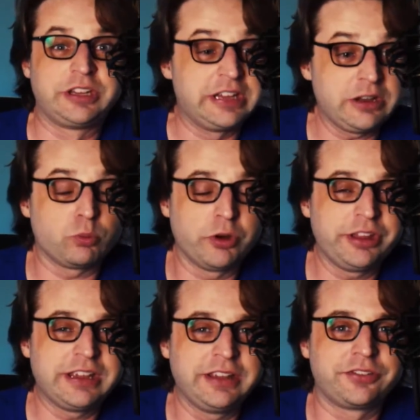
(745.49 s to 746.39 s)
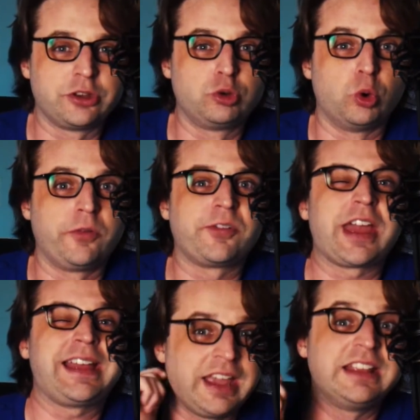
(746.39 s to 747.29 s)
Git really is the tool for
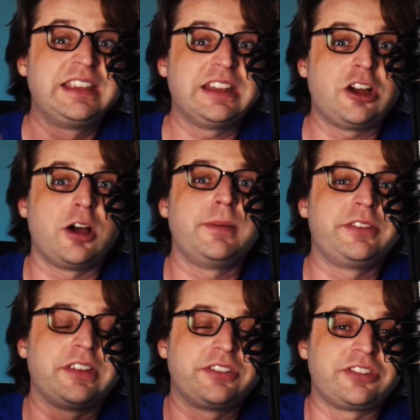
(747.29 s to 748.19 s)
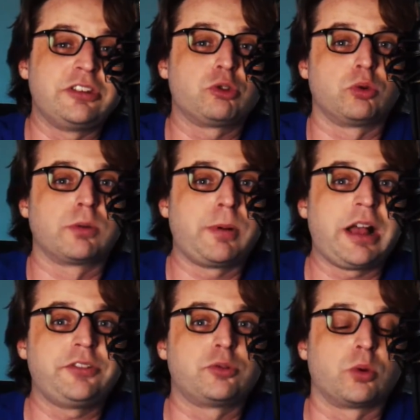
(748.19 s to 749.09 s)
that, and GitHub is a central
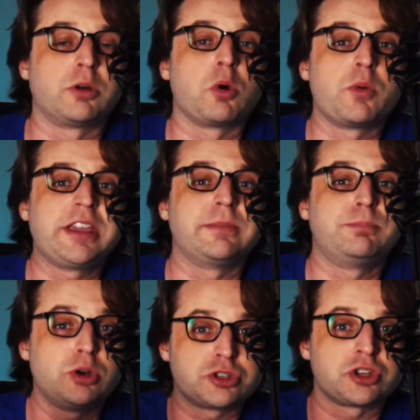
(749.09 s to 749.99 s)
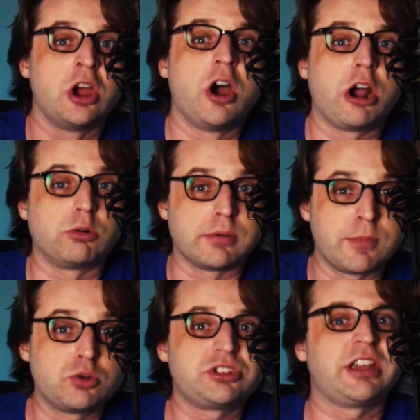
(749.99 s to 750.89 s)
repository where we can push our
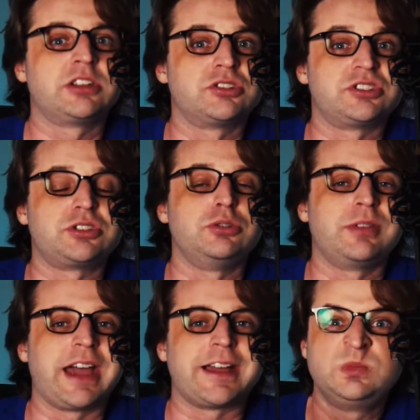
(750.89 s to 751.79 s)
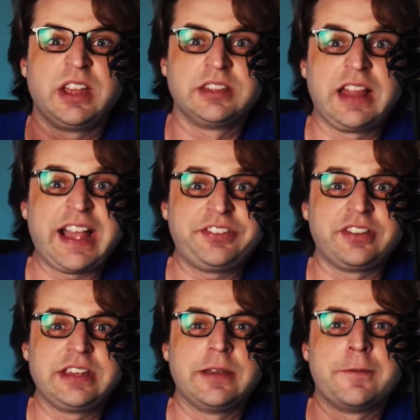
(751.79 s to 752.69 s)
remote changes to that. And
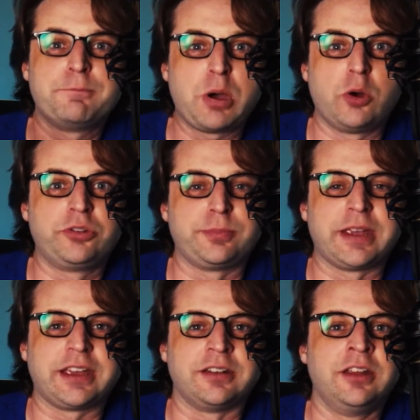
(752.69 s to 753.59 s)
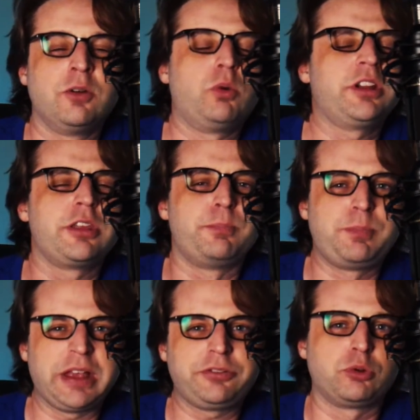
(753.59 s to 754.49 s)
lastly, Postman. One of the
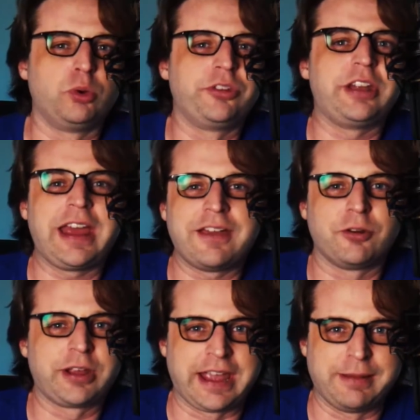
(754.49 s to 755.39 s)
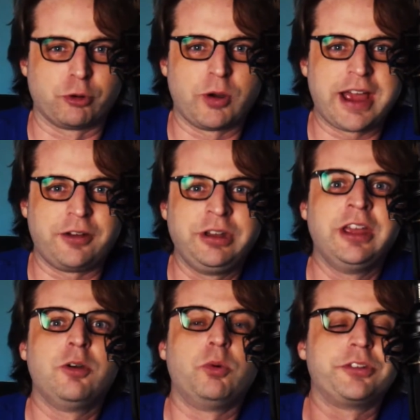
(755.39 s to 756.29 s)
best tools that ever came around
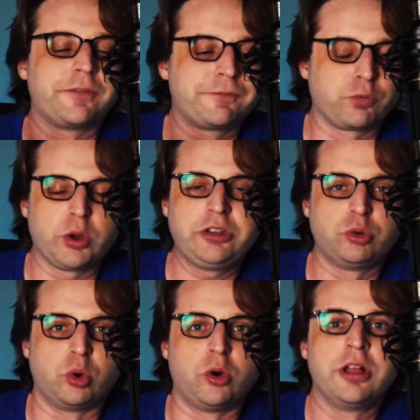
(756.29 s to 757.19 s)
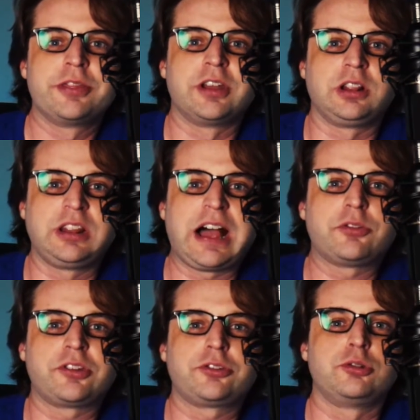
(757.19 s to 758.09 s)
was a free tool that
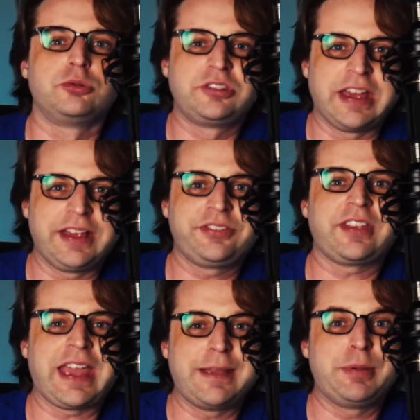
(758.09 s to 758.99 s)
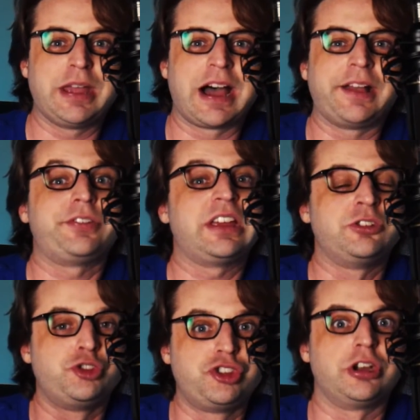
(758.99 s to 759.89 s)
allows us to test APIs
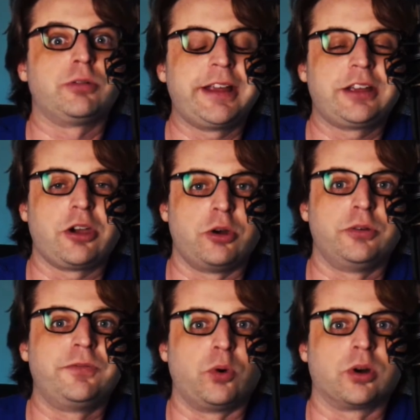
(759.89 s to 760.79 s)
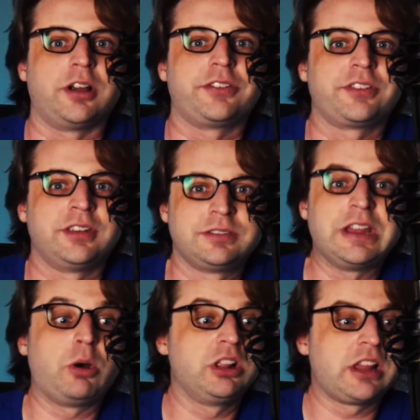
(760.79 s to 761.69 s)
and generate code for us.
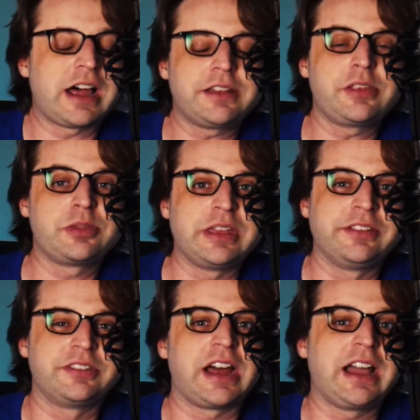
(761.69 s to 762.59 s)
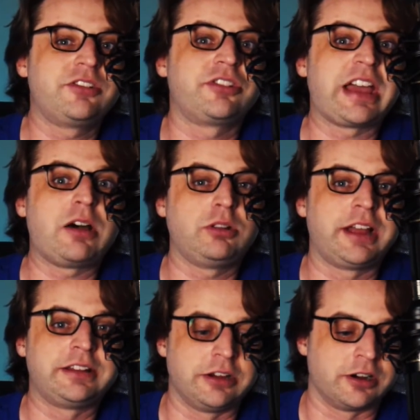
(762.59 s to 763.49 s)
Now, a lot of the things that I just
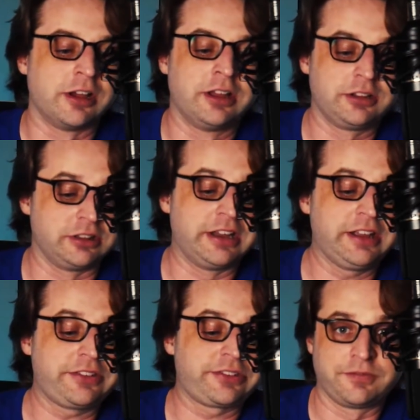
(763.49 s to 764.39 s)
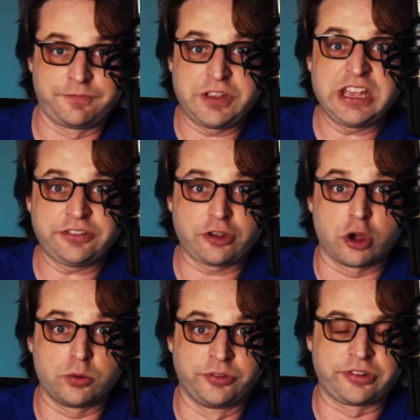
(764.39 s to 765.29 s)
outlined here Linux, VS
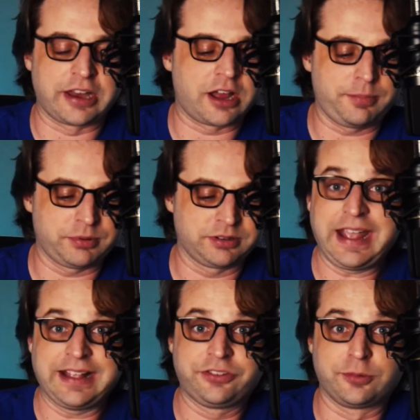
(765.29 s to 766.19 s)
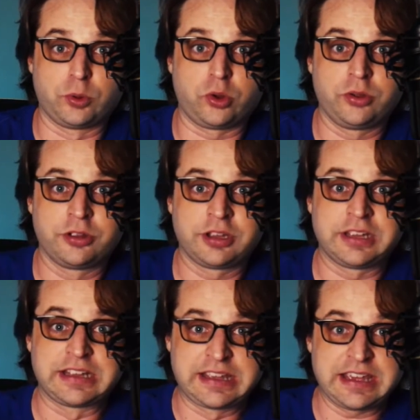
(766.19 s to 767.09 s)
Code setup, Ansible,
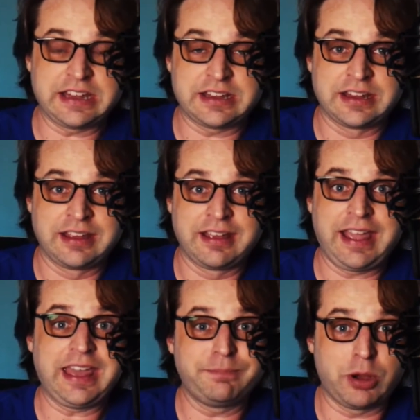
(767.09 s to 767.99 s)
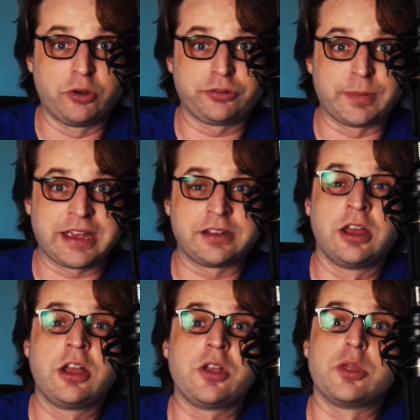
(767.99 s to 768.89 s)
Git, and Postman
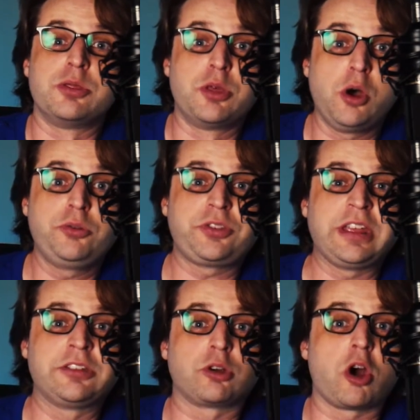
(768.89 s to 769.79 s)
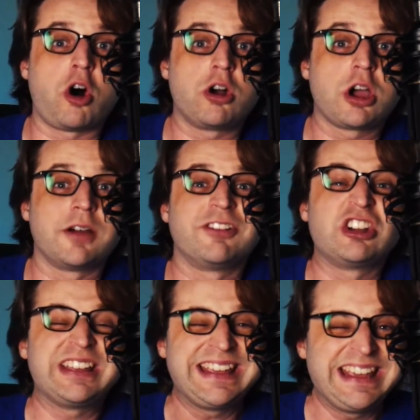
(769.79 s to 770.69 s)
those things are all
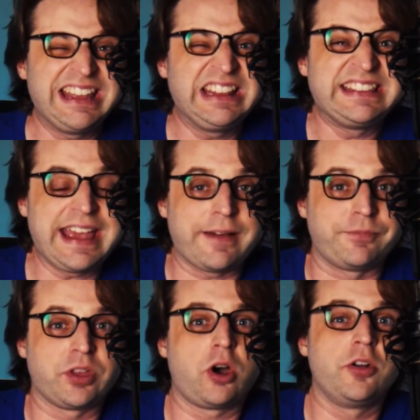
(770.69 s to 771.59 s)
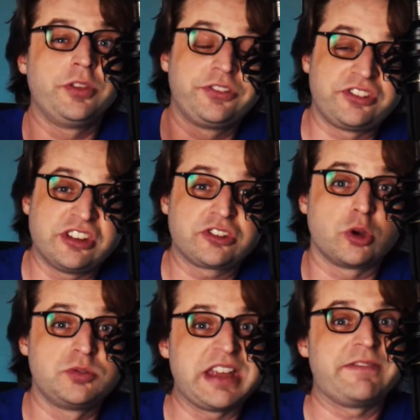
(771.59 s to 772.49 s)
covered in depth on the
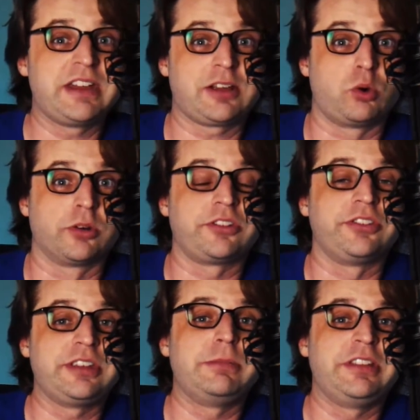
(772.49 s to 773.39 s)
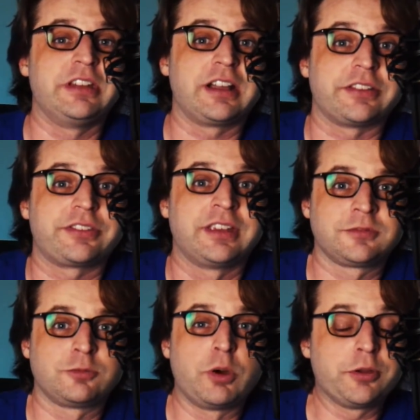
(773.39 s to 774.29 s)
Cisco DevNet course in CBT Nuggets.
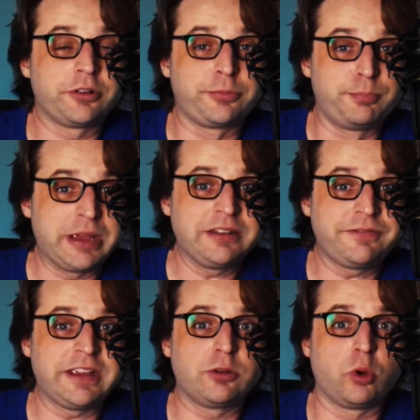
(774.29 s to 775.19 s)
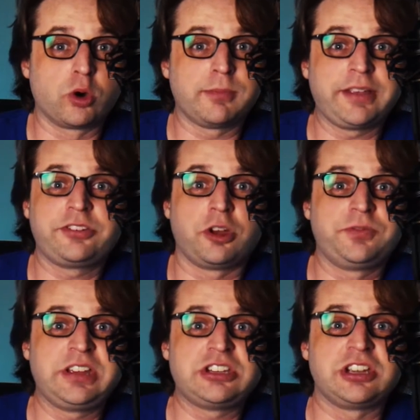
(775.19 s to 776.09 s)
Whether it's Ben Finkel or
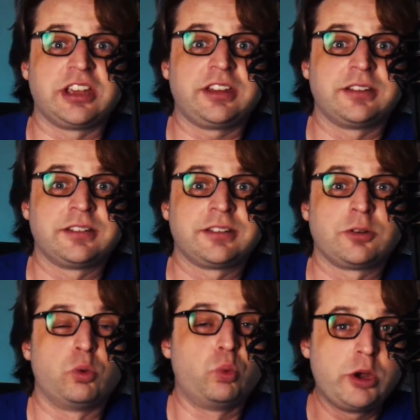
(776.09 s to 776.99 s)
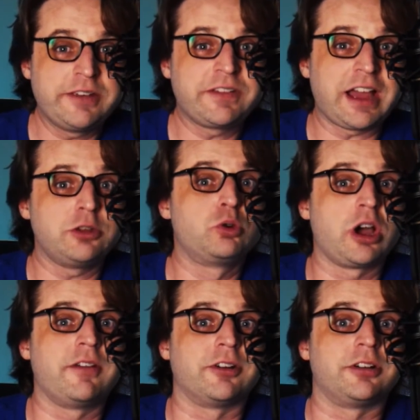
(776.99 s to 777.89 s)
myself teaching it, we've got you
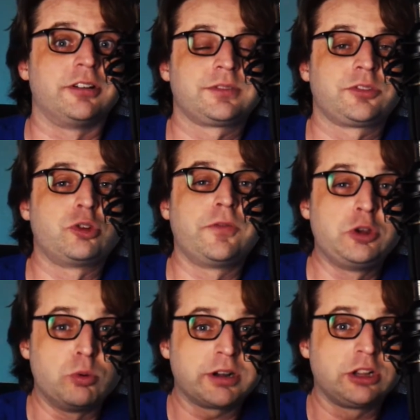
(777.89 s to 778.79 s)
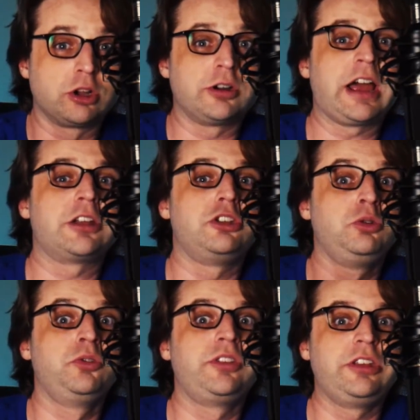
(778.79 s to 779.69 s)
covered. So if you want to learn how to
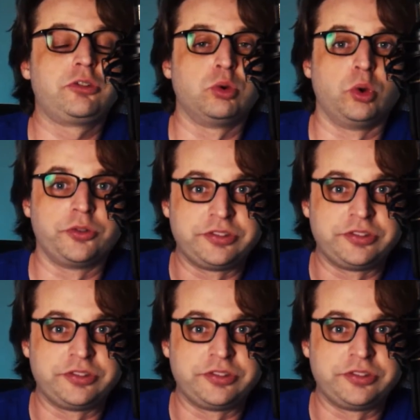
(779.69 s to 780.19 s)
use these tools